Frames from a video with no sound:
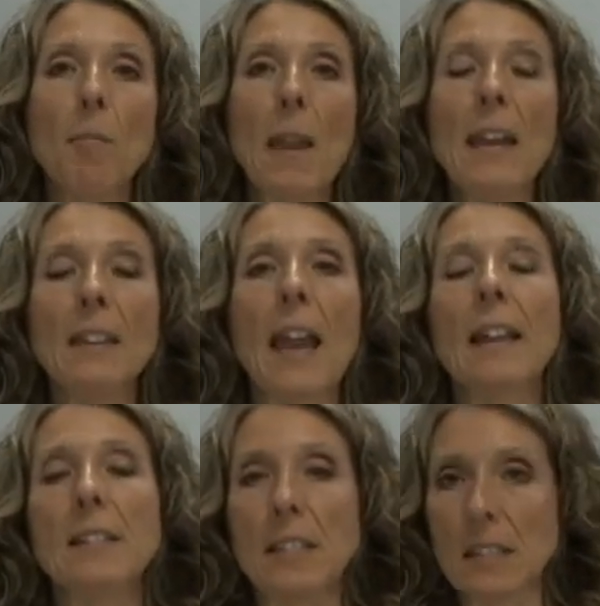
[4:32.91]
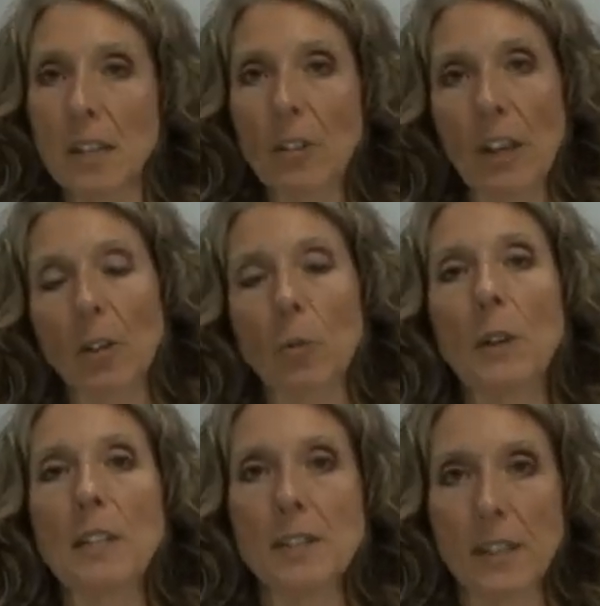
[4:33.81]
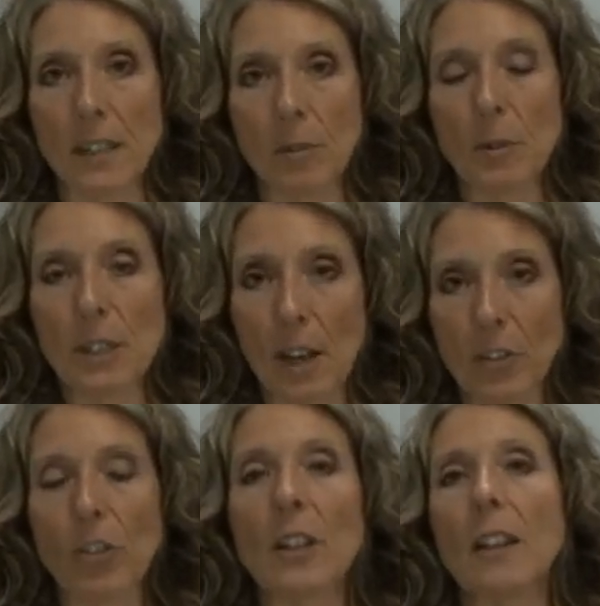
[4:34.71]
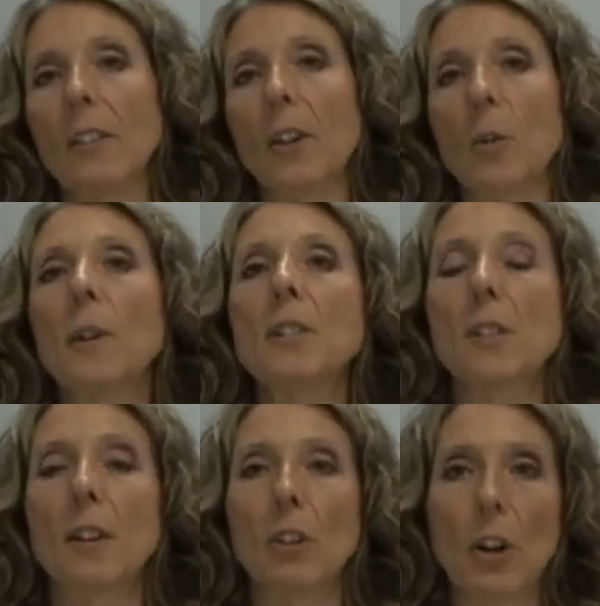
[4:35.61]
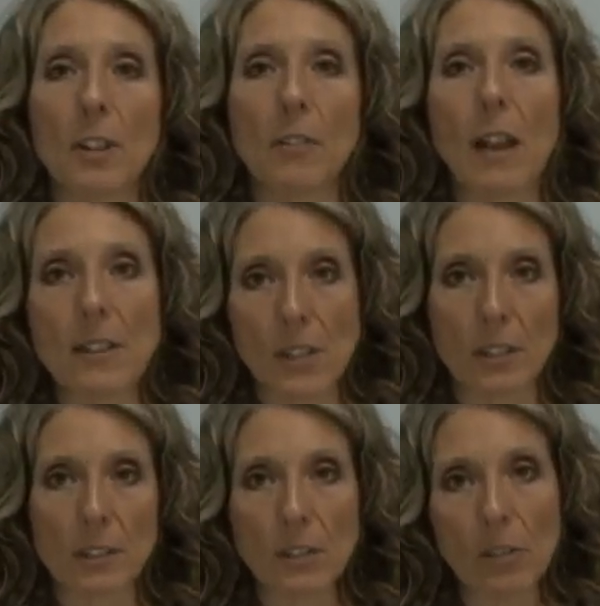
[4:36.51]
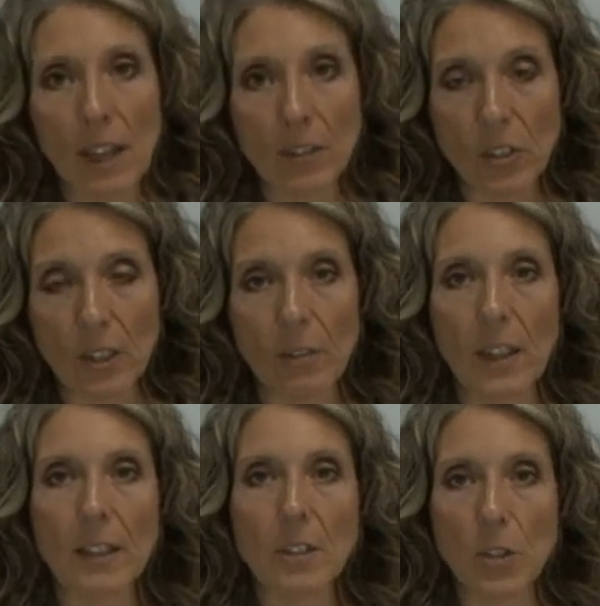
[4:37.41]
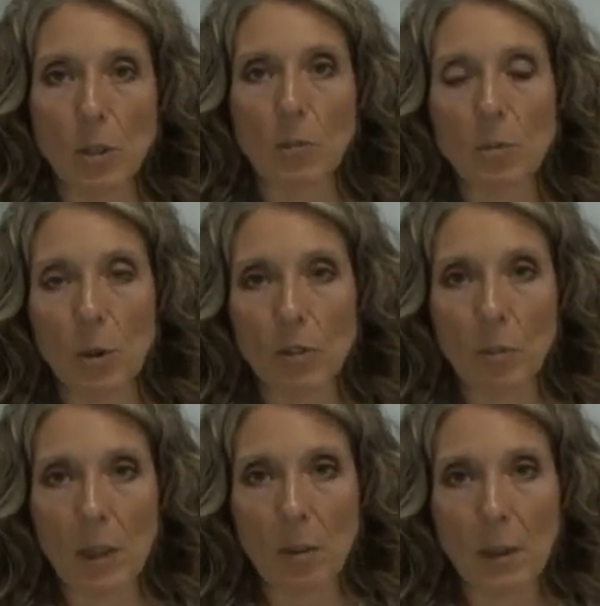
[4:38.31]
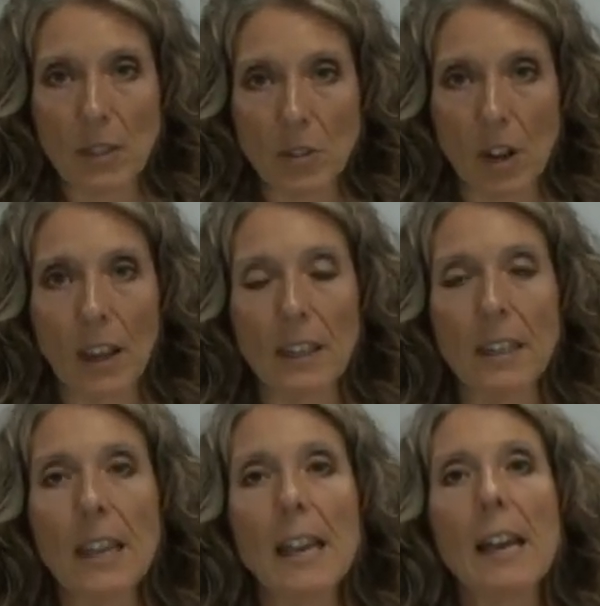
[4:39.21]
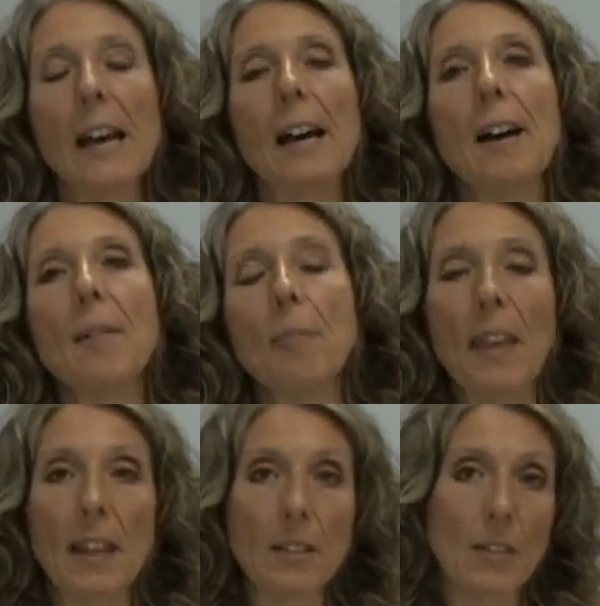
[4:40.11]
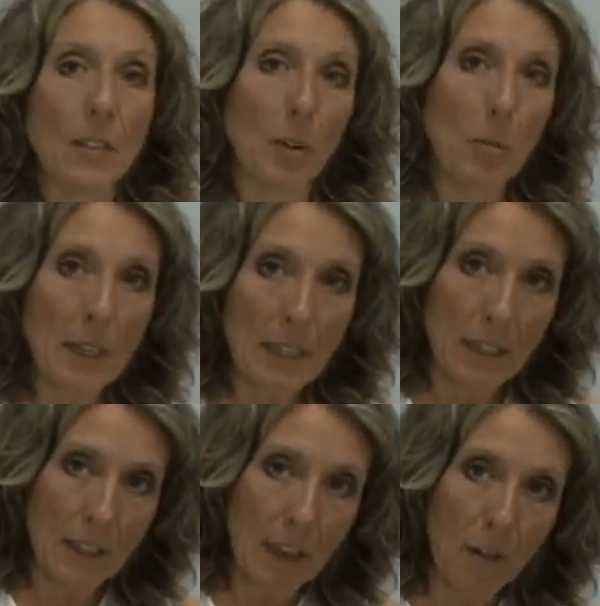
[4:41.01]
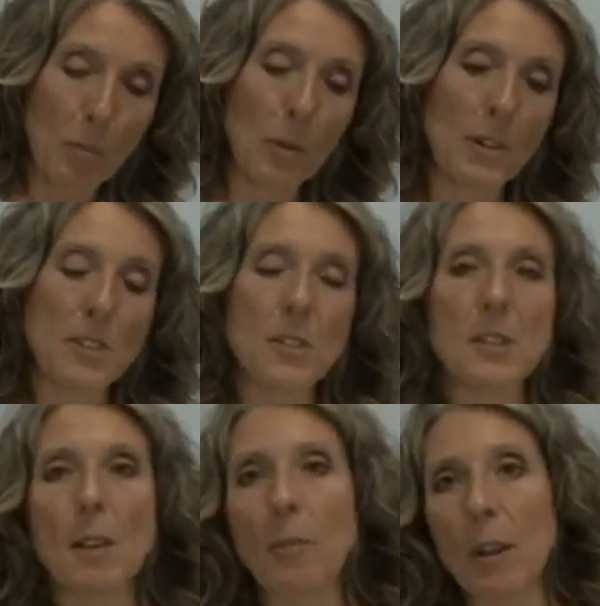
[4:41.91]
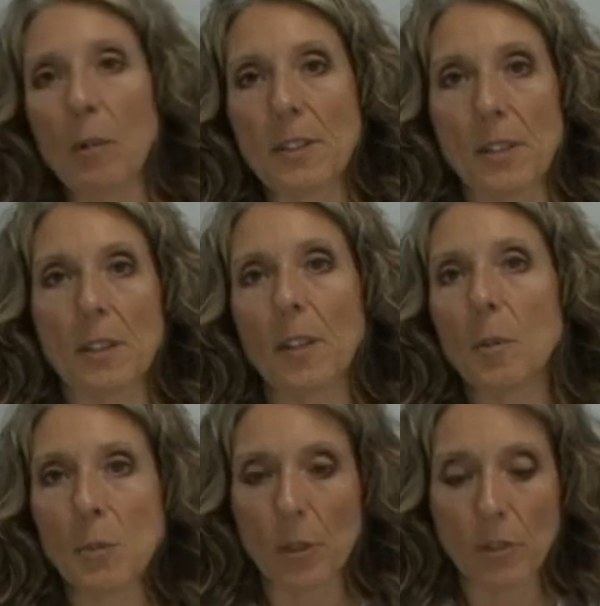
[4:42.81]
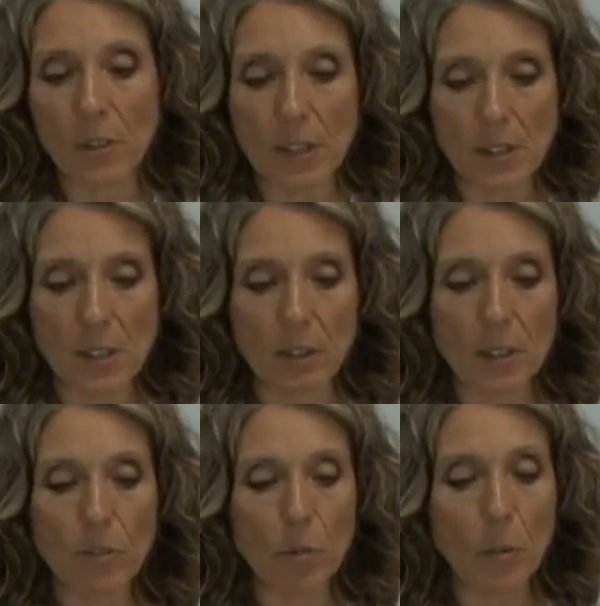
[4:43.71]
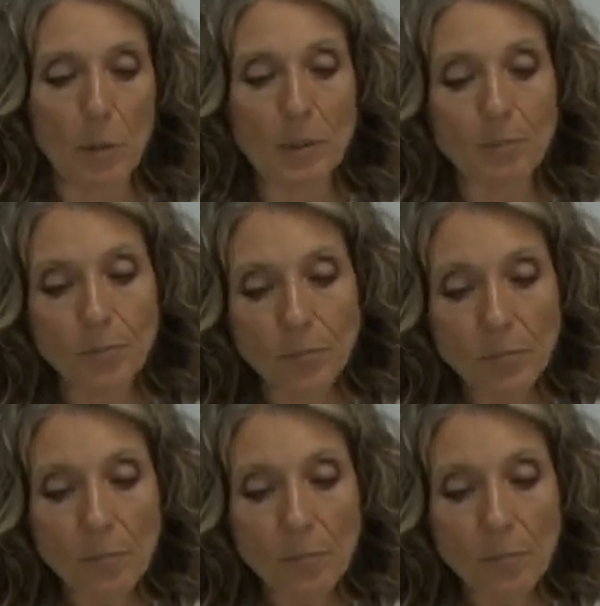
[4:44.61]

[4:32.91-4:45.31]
Men had a significant redu reduction in their risk of a cardiovascular event if they consumed more of a plant based diet um, than their meat eating counterparts. The same thing wasn't observed necessarily for women.